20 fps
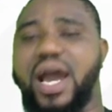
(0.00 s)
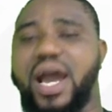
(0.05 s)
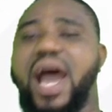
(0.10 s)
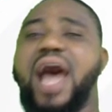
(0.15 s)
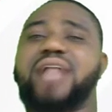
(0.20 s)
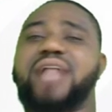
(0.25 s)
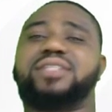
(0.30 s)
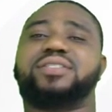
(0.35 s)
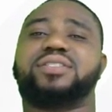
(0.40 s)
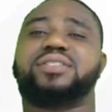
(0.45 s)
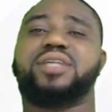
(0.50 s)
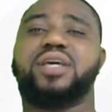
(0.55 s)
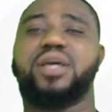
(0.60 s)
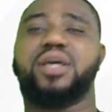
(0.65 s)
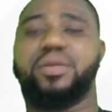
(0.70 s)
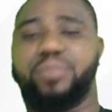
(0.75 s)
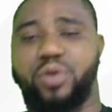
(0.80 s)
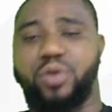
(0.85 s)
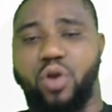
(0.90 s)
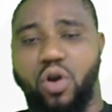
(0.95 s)
heart,
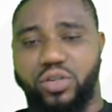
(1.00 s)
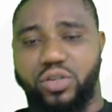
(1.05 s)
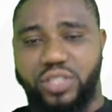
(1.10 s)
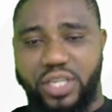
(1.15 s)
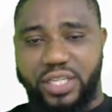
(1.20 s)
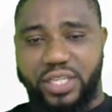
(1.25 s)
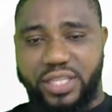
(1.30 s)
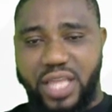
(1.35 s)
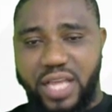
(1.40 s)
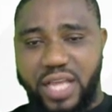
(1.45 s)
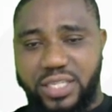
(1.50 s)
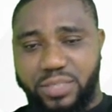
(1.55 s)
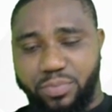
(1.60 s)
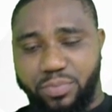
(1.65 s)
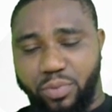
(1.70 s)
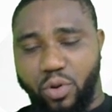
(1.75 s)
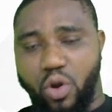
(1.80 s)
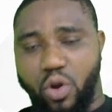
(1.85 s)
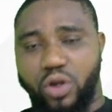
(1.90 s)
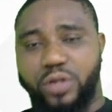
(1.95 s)
because it takes
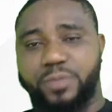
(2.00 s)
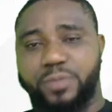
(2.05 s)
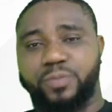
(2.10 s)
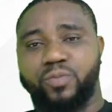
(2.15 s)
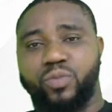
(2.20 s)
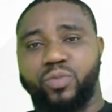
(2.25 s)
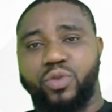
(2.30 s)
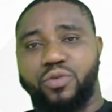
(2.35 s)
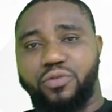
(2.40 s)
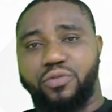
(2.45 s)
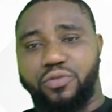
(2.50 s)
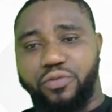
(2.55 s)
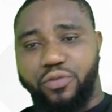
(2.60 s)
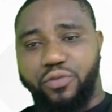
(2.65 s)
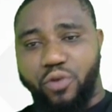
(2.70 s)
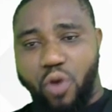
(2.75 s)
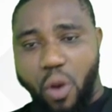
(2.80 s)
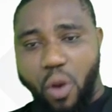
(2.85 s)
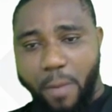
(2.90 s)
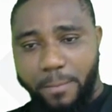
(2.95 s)
blood
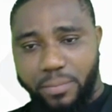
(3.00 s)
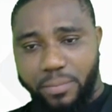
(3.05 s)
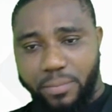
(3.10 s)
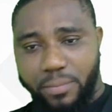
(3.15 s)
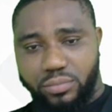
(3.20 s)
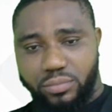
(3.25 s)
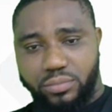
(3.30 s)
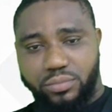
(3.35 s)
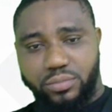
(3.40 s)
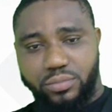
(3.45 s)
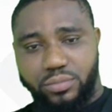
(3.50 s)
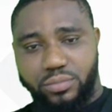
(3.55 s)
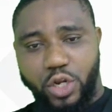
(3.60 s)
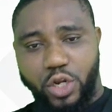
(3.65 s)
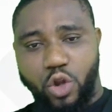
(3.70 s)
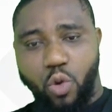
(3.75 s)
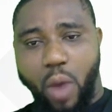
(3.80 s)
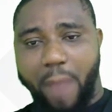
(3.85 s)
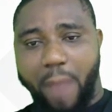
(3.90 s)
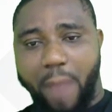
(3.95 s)
from the
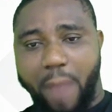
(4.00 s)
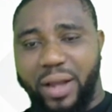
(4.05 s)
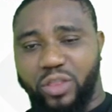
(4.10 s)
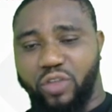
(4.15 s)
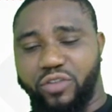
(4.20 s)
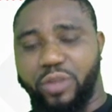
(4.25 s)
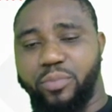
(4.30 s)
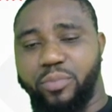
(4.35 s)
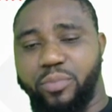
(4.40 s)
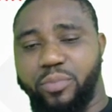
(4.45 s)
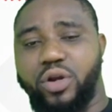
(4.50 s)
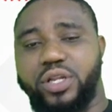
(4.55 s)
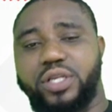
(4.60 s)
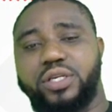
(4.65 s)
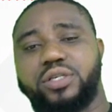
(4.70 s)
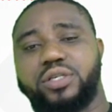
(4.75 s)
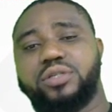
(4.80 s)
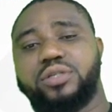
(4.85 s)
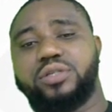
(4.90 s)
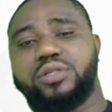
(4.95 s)
lower part of the
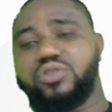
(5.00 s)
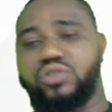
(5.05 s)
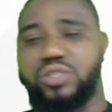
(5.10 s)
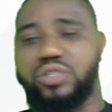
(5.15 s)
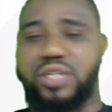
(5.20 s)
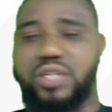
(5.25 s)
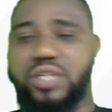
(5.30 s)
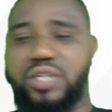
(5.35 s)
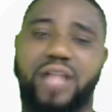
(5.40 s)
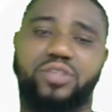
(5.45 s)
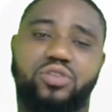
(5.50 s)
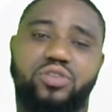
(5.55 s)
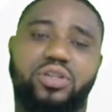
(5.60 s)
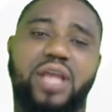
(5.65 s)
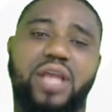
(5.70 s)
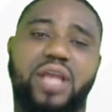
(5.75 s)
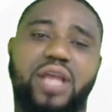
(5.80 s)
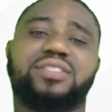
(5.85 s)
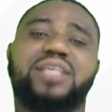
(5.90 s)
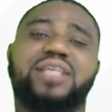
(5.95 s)
body to the heart. So
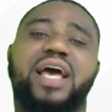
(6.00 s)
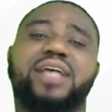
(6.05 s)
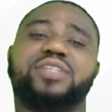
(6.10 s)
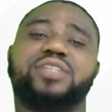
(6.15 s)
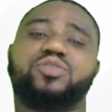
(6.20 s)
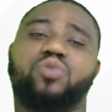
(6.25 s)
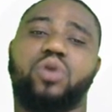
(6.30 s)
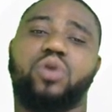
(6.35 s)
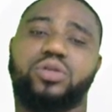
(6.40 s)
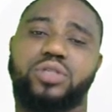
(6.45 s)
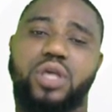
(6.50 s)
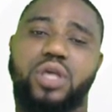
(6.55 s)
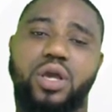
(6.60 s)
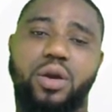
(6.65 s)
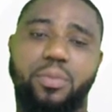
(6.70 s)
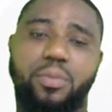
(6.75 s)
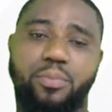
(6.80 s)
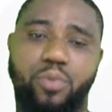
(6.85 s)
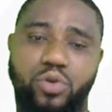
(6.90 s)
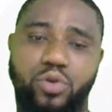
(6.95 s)
the answer is what?
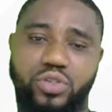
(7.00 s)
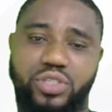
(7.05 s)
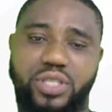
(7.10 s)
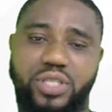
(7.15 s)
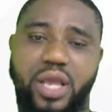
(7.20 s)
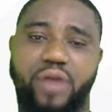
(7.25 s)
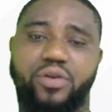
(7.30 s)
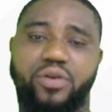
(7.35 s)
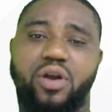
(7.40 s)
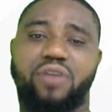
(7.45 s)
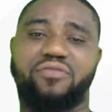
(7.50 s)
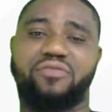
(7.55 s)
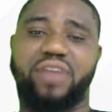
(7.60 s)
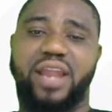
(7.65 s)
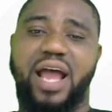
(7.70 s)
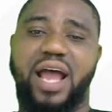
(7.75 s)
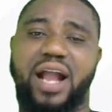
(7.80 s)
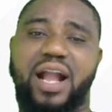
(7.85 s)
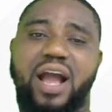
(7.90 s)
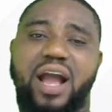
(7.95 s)
Posterior
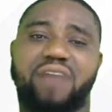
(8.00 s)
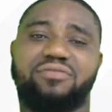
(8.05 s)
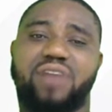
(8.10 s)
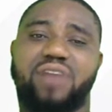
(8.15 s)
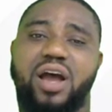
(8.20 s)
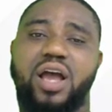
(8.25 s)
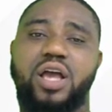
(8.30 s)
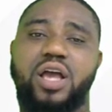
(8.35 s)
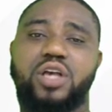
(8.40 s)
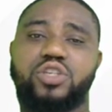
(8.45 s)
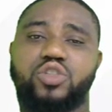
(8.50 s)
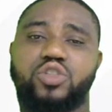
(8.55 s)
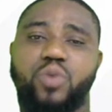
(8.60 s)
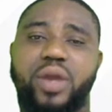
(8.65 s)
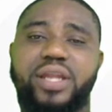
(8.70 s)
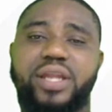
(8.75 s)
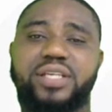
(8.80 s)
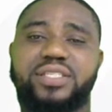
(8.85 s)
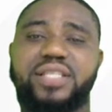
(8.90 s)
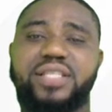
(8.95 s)
vena cava. So
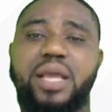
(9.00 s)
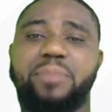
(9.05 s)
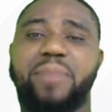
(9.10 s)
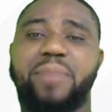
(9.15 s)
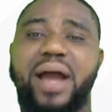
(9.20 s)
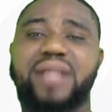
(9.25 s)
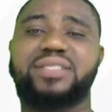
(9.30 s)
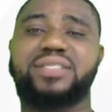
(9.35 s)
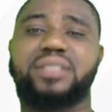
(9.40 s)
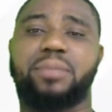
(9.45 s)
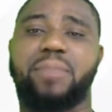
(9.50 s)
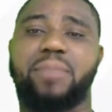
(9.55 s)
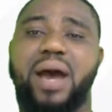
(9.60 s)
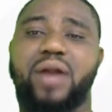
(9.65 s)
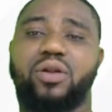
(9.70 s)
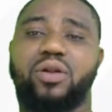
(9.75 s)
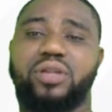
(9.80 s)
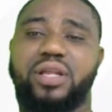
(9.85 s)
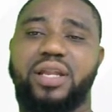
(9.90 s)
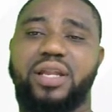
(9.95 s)
when the snake bites a man
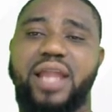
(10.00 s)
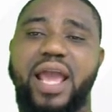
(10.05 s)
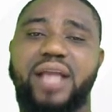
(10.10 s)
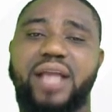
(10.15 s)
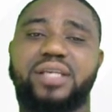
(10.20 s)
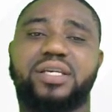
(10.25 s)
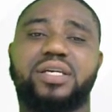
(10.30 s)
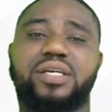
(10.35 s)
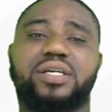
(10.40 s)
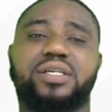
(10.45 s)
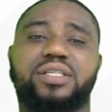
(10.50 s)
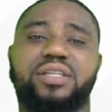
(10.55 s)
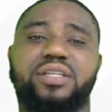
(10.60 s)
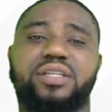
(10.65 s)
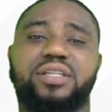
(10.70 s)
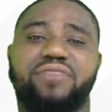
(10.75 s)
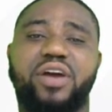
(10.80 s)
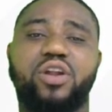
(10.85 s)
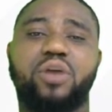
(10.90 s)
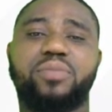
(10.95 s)
on the leg,
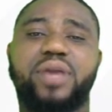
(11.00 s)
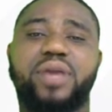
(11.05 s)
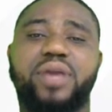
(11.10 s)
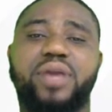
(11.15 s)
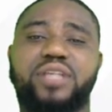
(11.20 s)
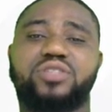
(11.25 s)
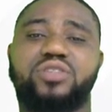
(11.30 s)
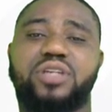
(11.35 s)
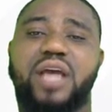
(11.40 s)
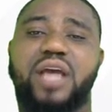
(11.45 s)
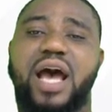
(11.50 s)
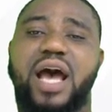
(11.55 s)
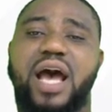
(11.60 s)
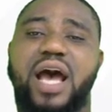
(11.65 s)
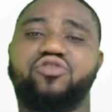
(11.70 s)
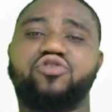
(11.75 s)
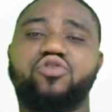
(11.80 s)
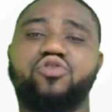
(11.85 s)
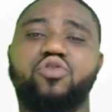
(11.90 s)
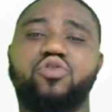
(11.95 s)
the venom gets to the
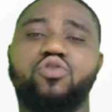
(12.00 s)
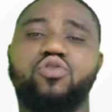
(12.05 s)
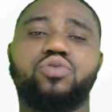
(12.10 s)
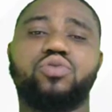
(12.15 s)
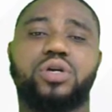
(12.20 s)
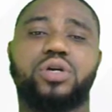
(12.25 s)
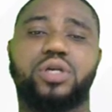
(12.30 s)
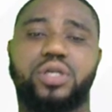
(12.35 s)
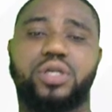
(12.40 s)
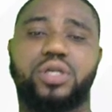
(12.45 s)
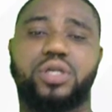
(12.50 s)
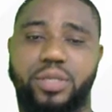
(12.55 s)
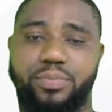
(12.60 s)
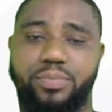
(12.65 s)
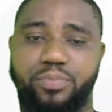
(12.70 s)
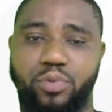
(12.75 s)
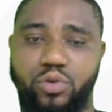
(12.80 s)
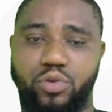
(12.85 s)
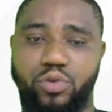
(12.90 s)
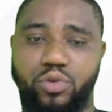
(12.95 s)
heart through the
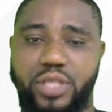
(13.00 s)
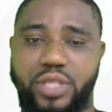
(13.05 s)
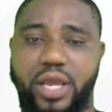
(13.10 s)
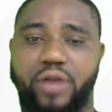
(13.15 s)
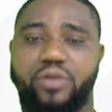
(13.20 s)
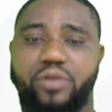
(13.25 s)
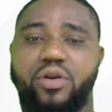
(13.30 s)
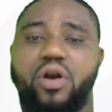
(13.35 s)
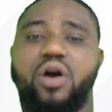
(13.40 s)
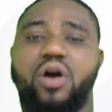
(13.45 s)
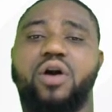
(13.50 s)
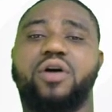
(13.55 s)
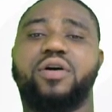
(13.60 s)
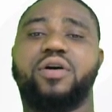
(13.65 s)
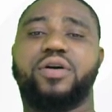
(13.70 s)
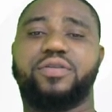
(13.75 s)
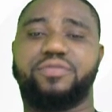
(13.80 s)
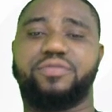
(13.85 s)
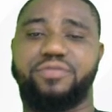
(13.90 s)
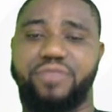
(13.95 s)
posterior
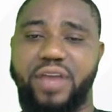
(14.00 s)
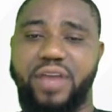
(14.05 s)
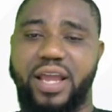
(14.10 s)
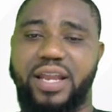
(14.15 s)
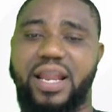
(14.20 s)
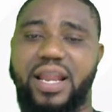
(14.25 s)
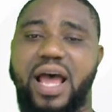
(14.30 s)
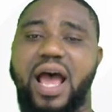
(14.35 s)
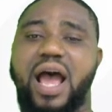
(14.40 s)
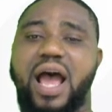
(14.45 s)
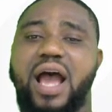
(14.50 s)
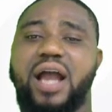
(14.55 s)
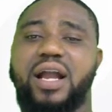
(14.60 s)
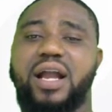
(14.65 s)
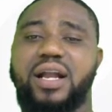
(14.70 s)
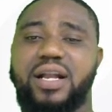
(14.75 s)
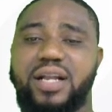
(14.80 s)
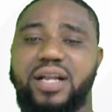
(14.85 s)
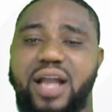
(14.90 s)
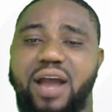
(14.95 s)
vena
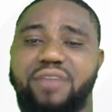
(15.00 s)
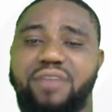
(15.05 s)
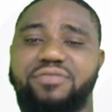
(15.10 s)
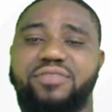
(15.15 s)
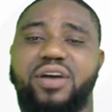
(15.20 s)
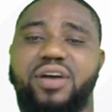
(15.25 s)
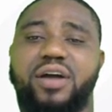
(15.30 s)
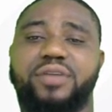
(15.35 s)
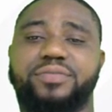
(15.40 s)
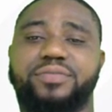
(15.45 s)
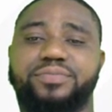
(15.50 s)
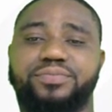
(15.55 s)
cava.